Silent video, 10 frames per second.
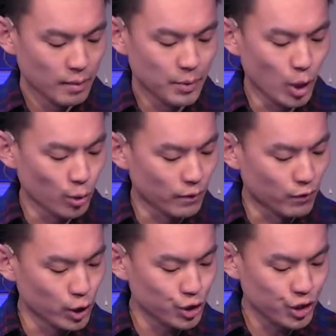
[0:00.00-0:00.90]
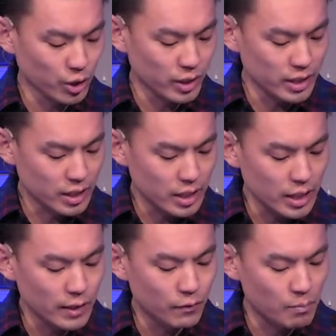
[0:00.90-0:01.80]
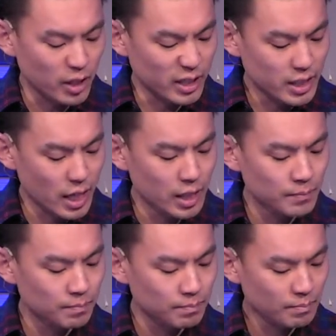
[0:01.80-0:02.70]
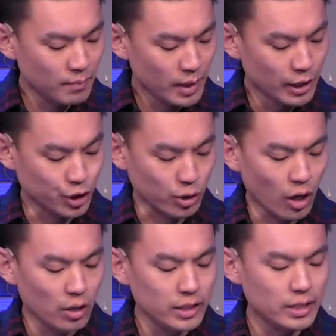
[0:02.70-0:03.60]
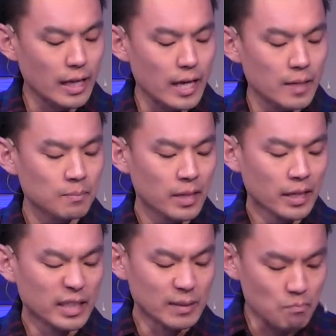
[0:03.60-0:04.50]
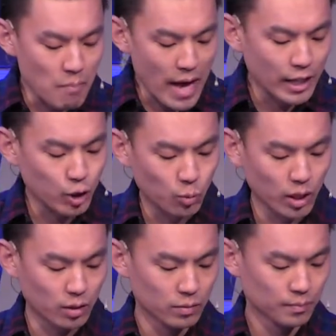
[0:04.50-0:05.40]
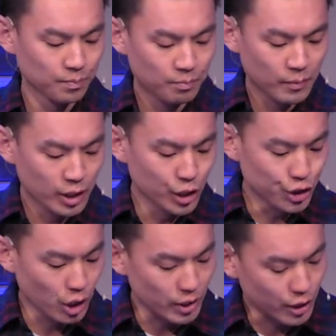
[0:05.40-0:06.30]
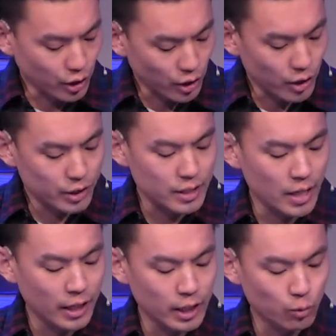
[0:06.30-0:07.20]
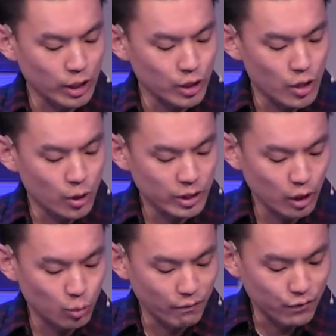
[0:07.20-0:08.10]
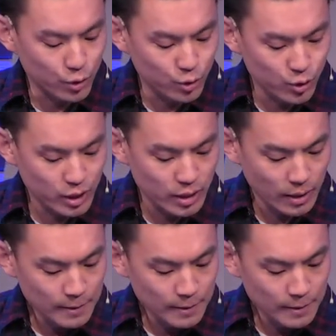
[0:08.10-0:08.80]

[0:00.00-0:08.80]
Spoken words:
Behold, the virgin shall conceive and bear a son, and shall call his name Emmanuel. He shall eat curds and honey when he knows how to refuse